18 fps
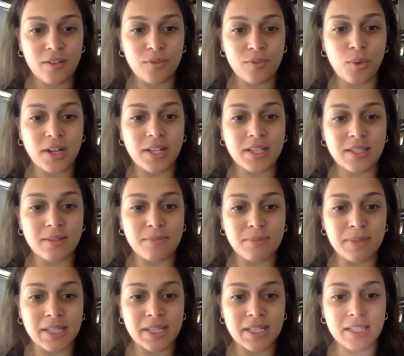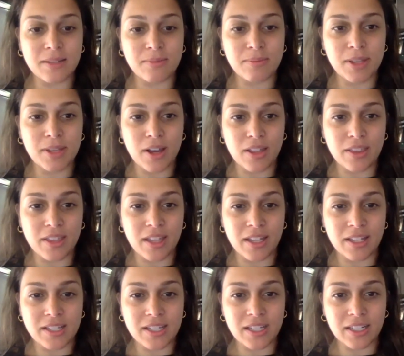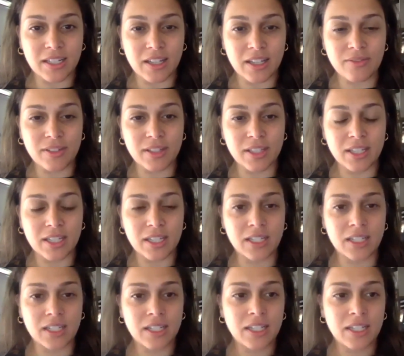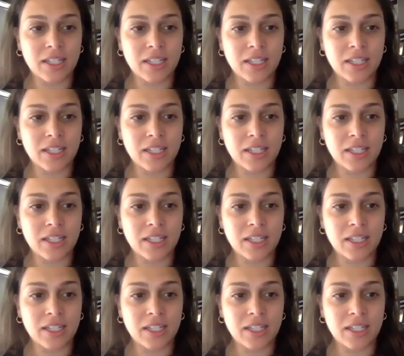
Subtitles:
what does it mean to be authentic? I feel like,